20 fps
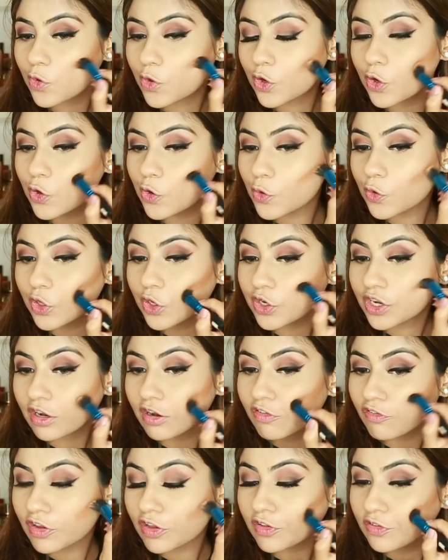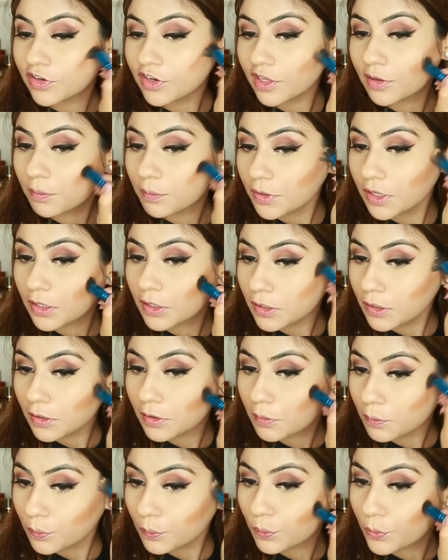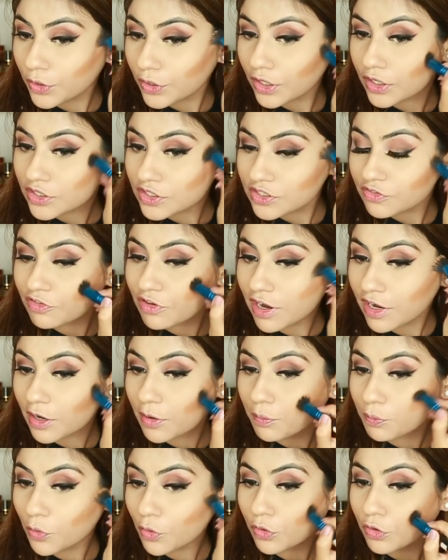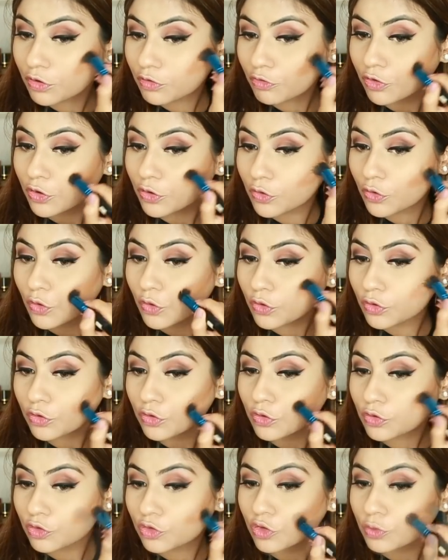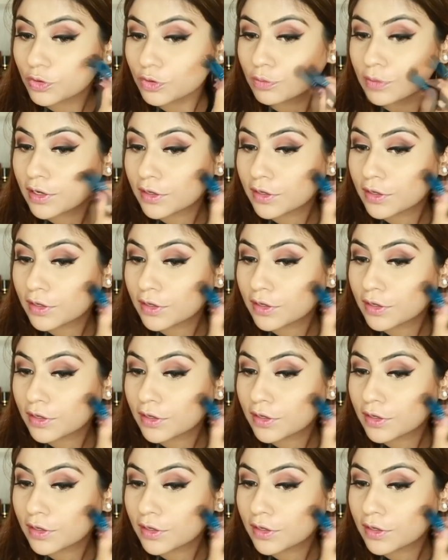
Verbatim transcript: Ignore the duck face that I'm making, but it's very important for your contours to